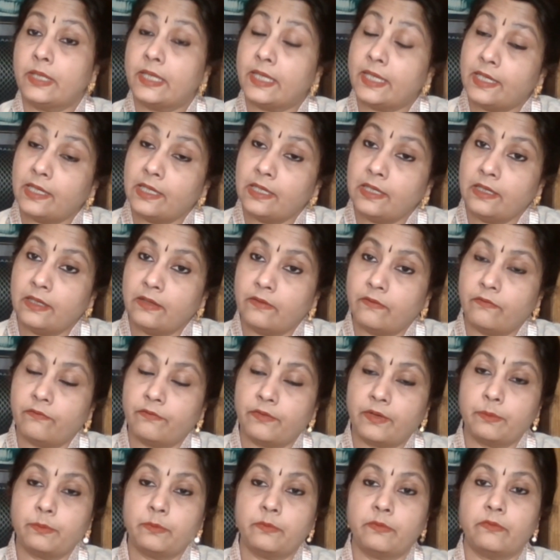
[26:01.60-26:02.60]
heal
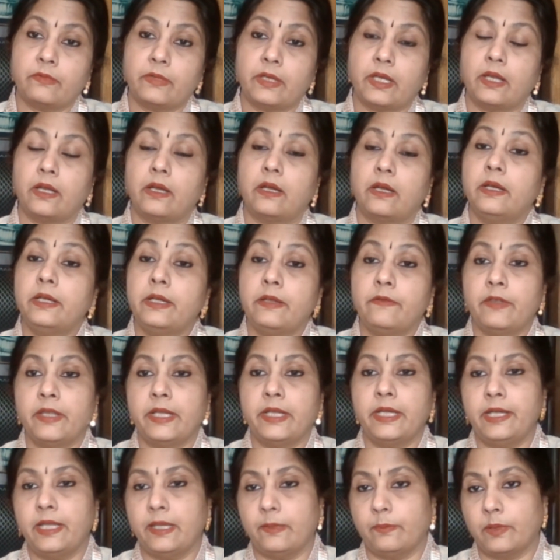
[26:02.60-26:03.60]
from a
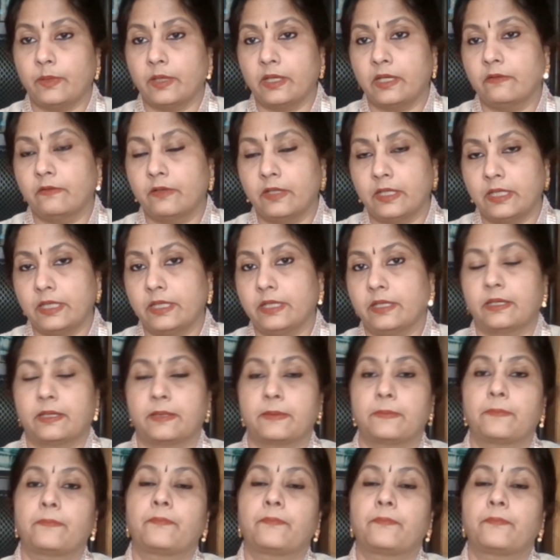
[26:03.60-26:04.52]
very deeper level here.